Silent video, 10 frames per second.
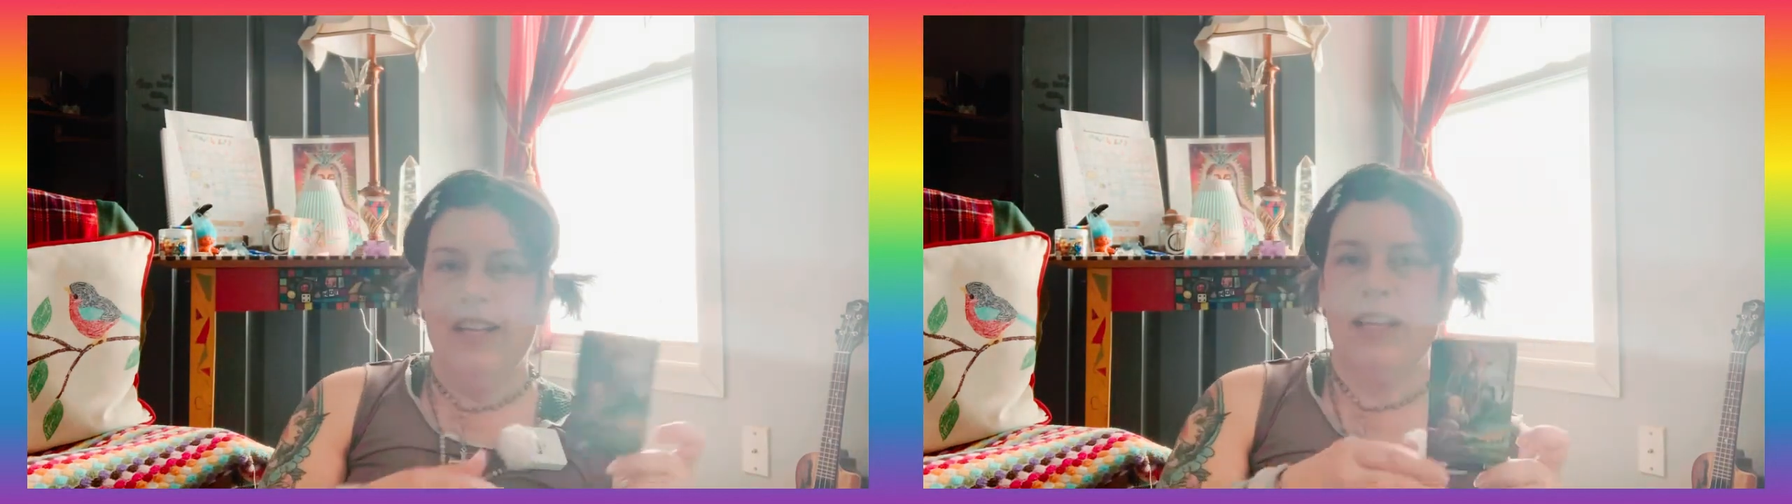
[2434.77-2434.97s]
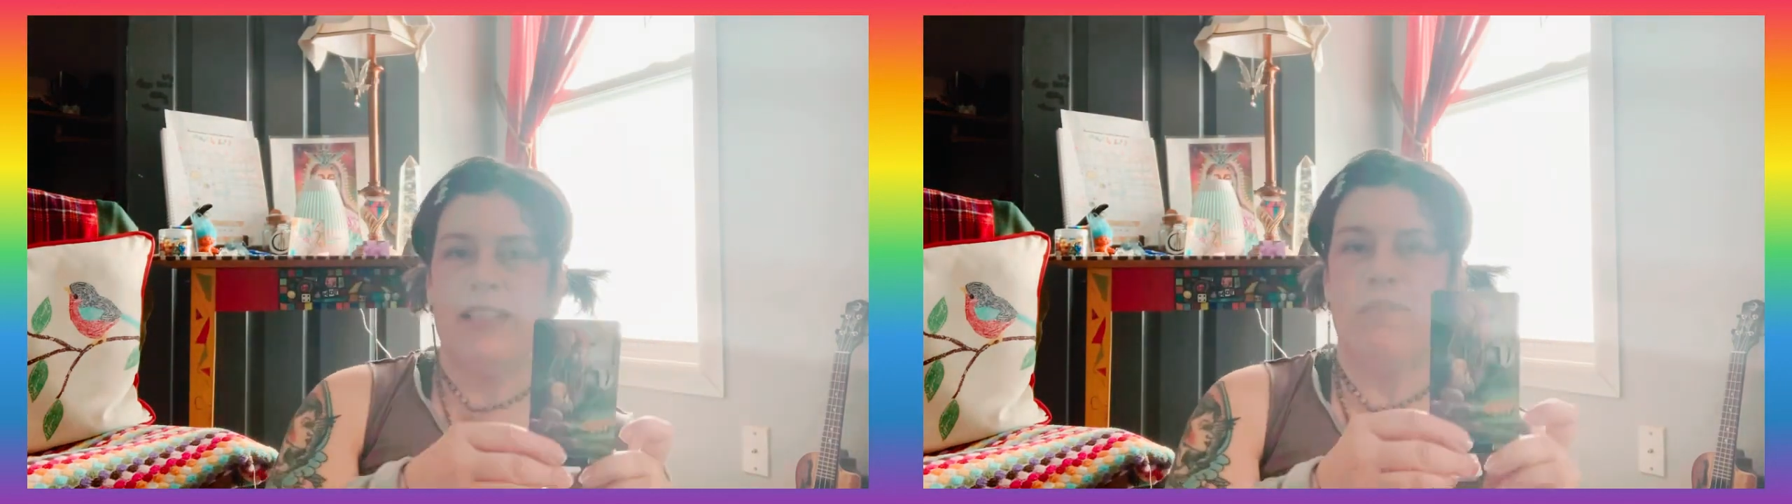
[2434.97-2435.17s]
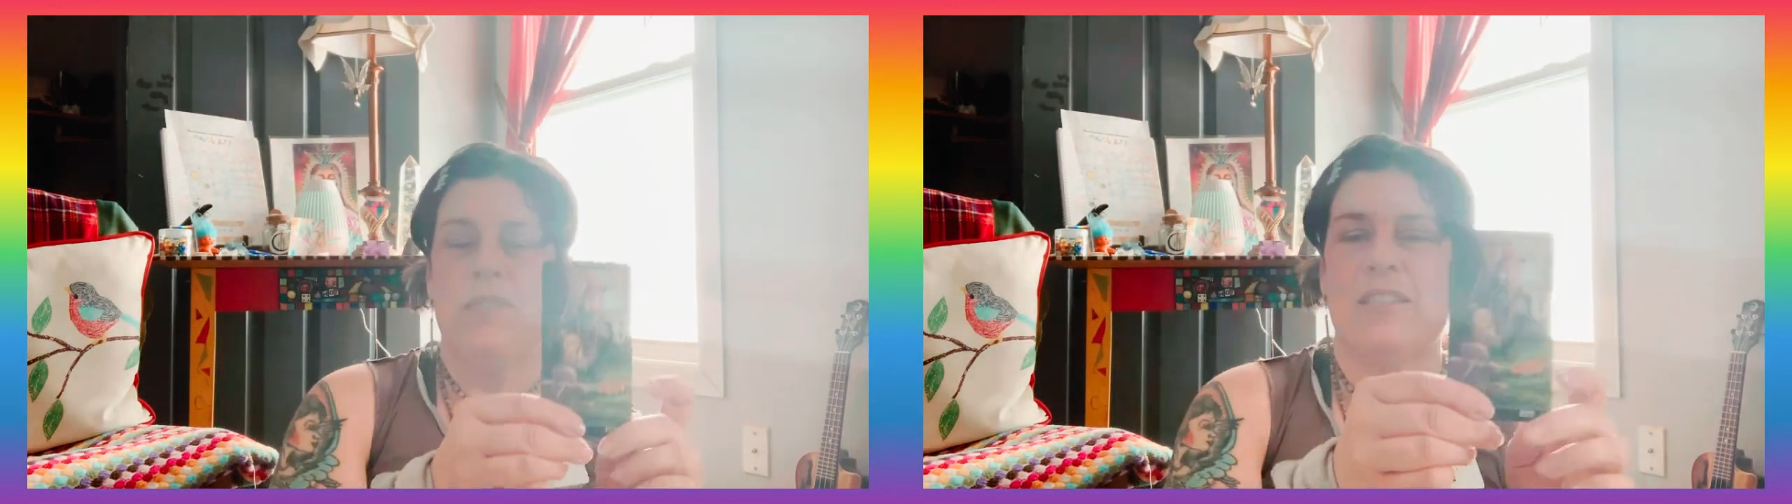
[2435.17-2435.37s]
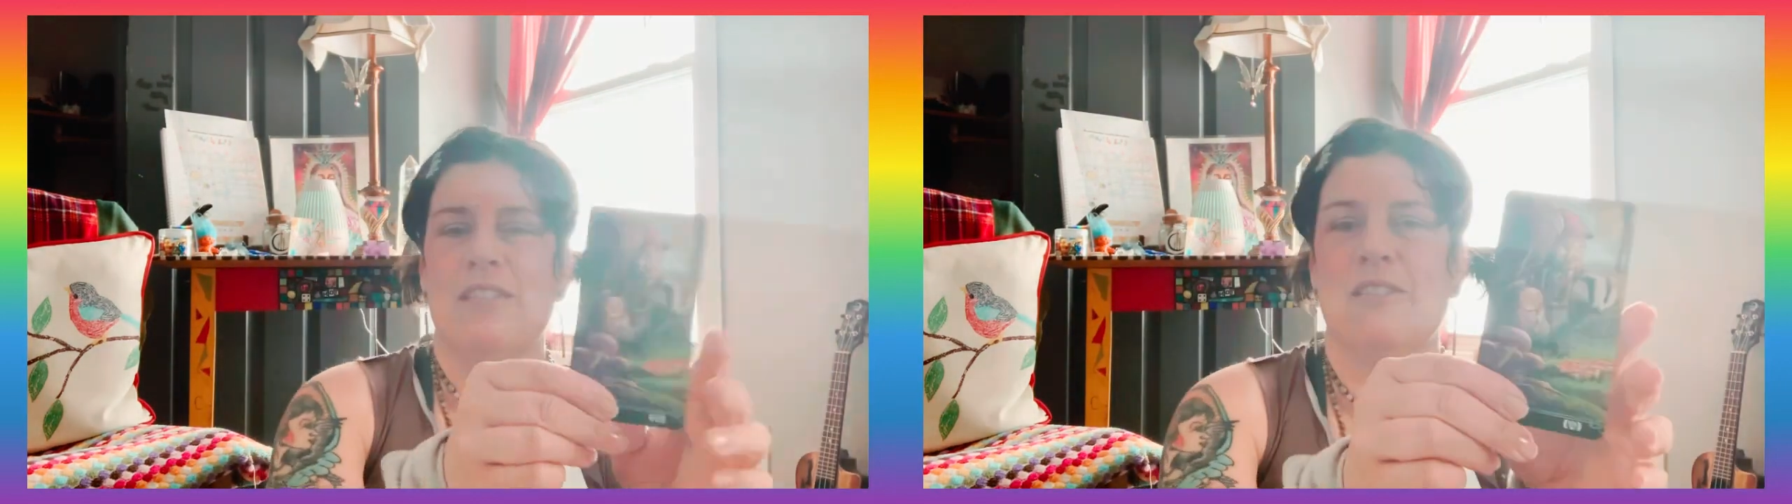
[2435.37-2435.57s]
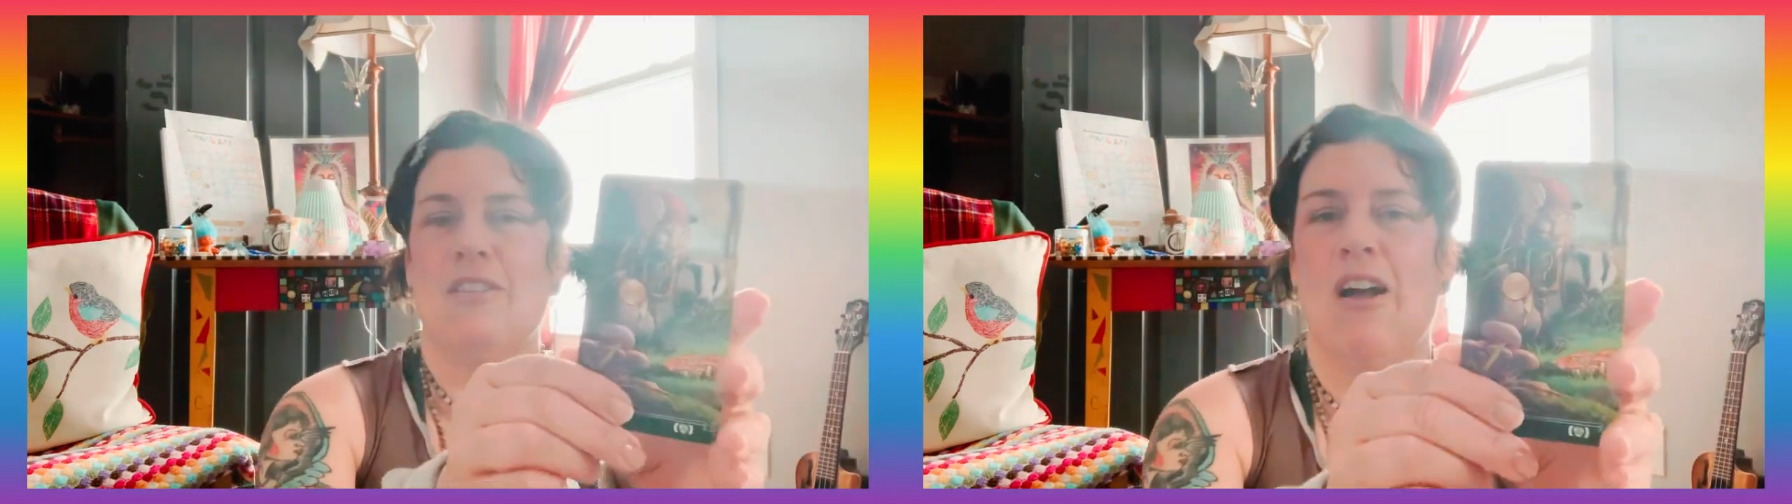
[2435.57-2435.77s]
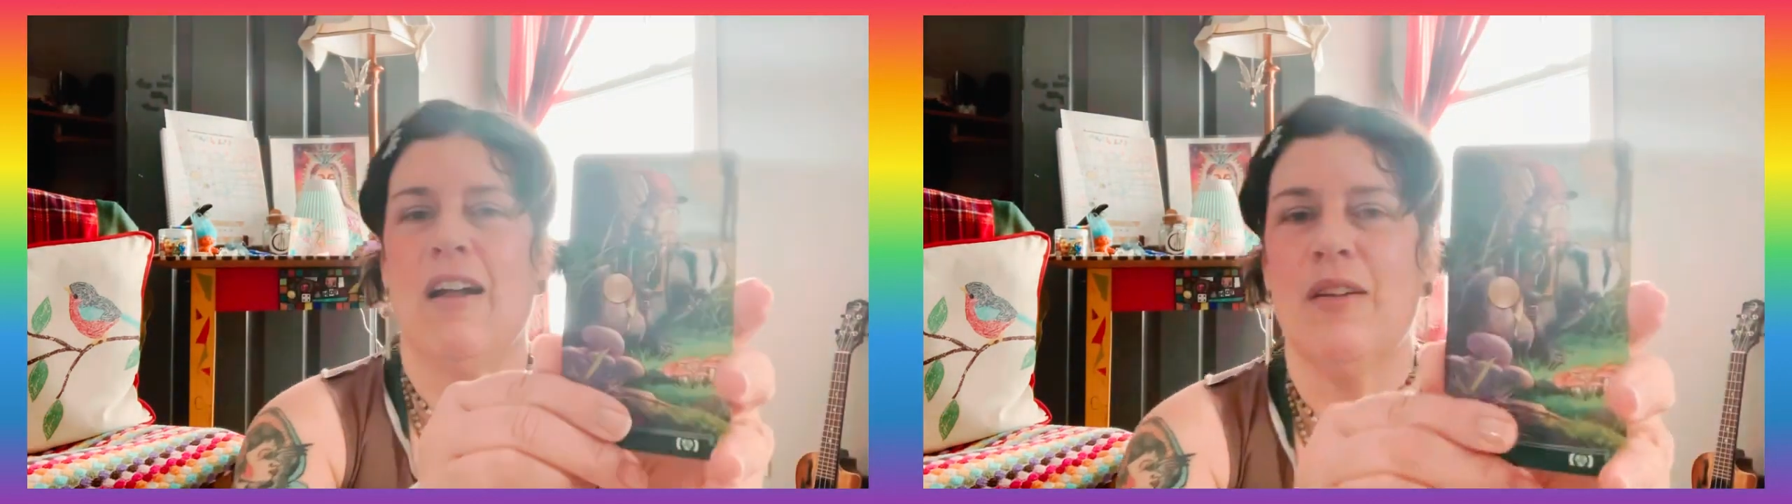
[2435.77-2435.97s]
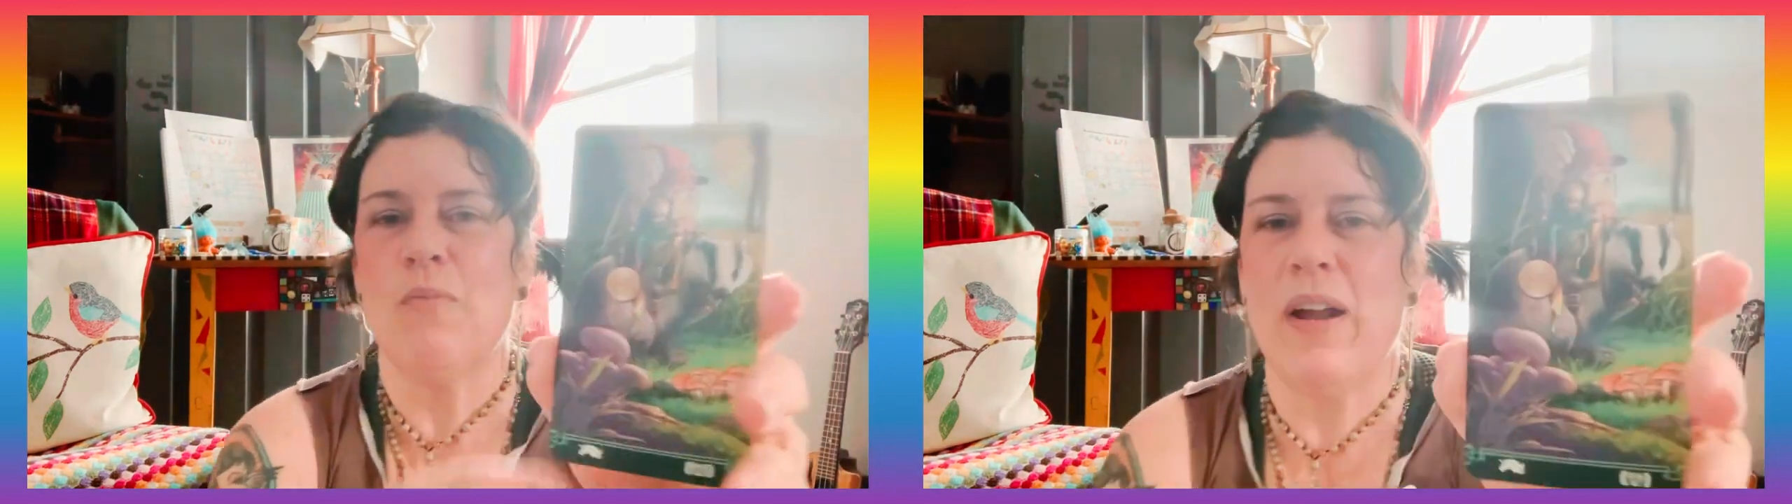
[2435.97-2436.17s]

It's this long and